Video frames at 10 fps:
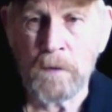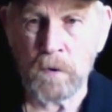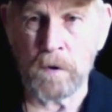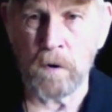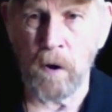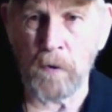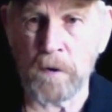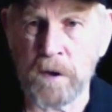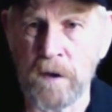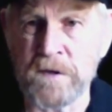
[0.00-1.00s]
through your local
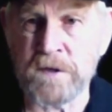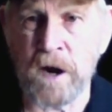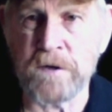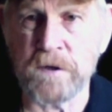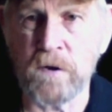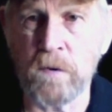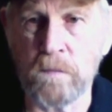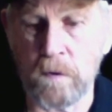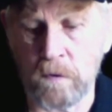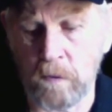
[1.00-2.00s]
TV station, you
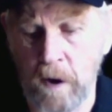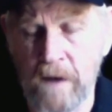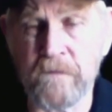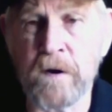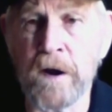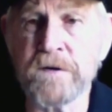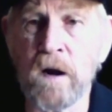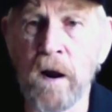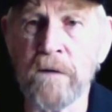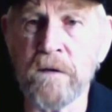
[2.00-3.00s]
you advertised a
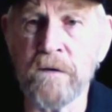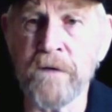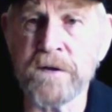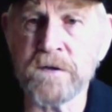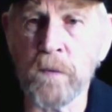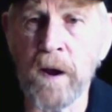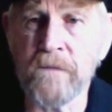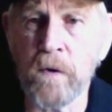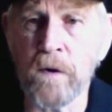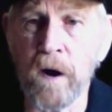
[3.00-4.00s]
lot of the events that we
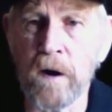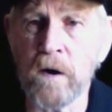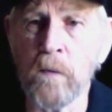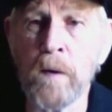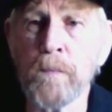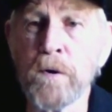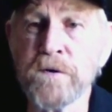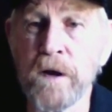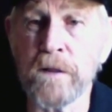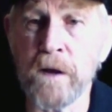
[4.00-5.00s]
have going on here. We
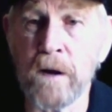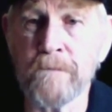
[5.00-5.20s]
appreciate that.